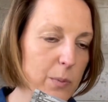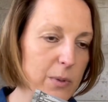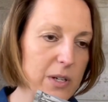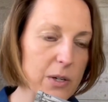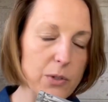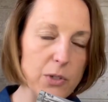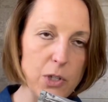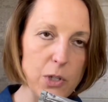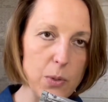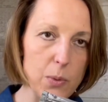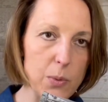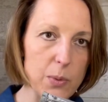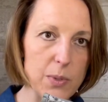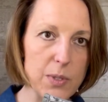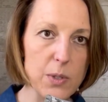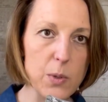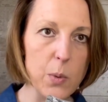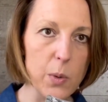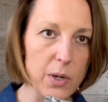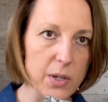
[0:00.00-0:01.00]
We don't use
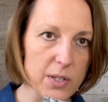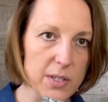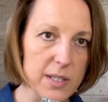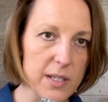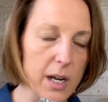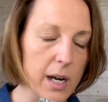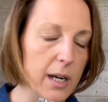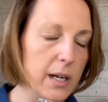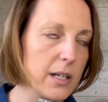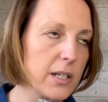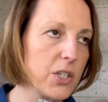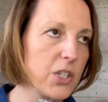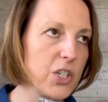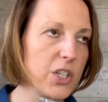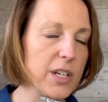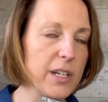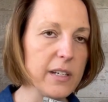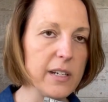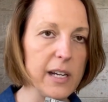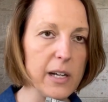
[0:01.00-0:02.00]
cornstarch
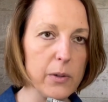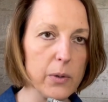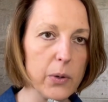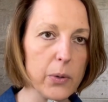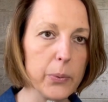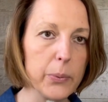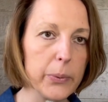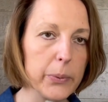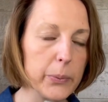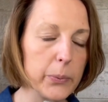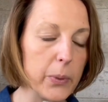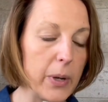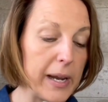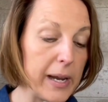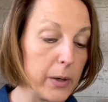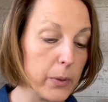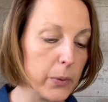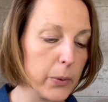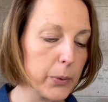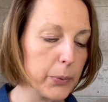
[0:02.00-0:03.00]
in
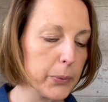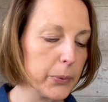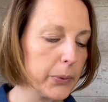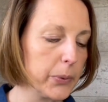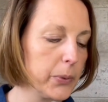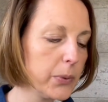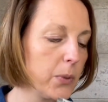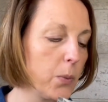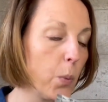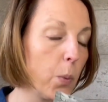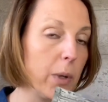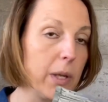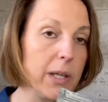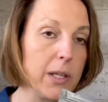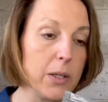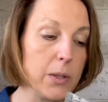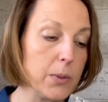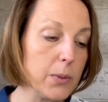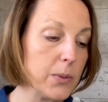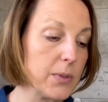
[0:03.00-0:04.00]
arrowroot. We
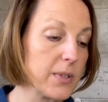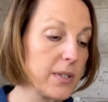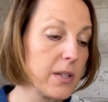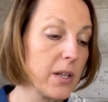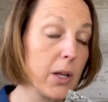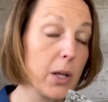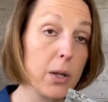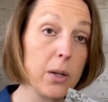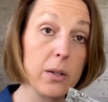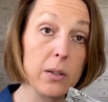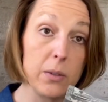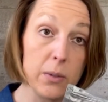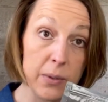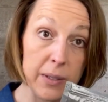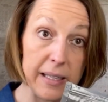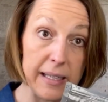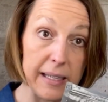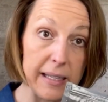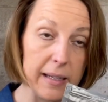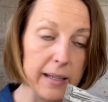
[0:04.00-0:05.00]
use
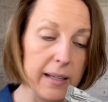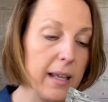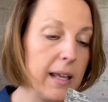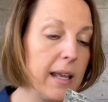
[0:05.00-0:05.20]
glucose.